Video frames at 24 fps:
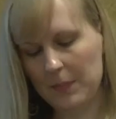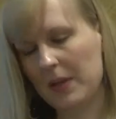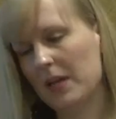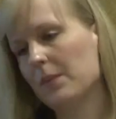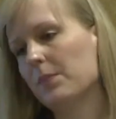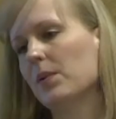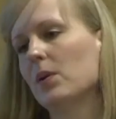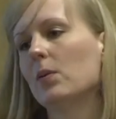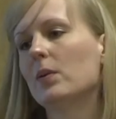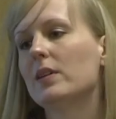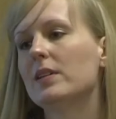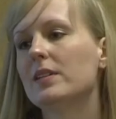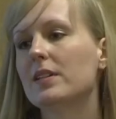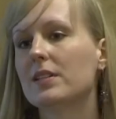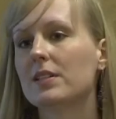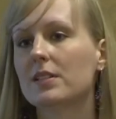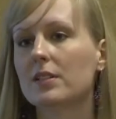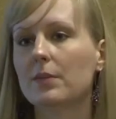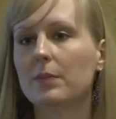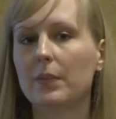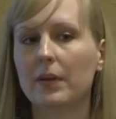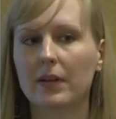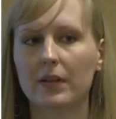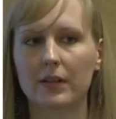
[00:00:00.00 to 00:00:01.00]
people with
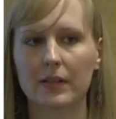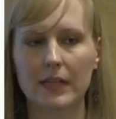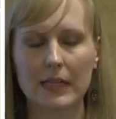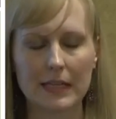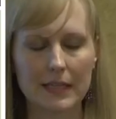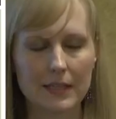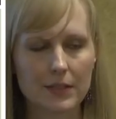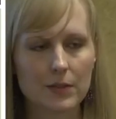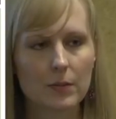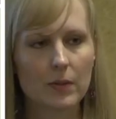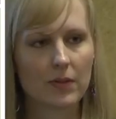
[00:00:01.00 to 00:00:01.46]
disabilities,